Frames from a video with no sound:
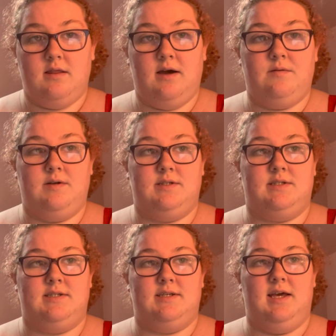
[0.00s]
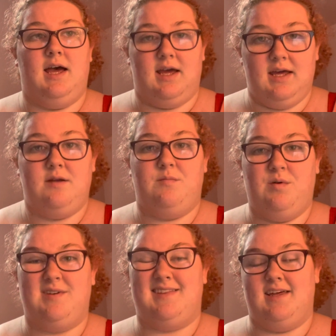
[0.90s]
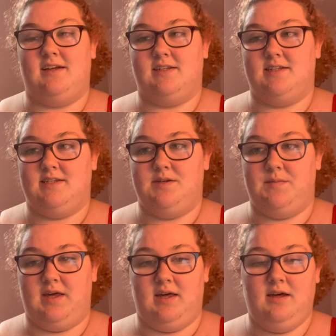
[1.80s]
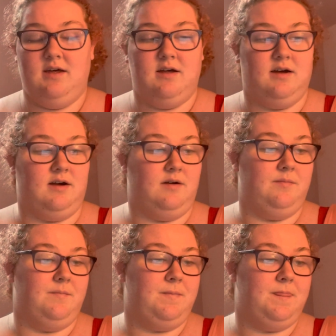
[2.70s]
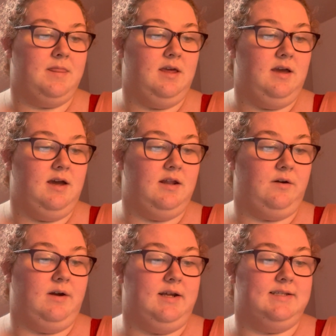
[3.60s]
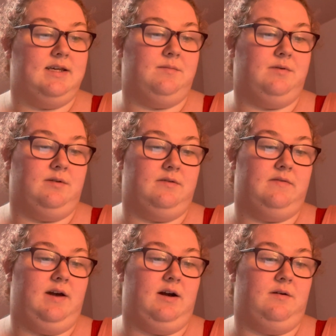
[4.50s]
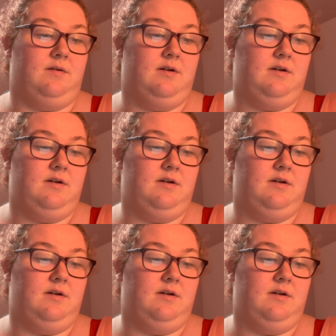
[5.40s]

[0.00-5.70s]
was an important thing to me, and a great example of how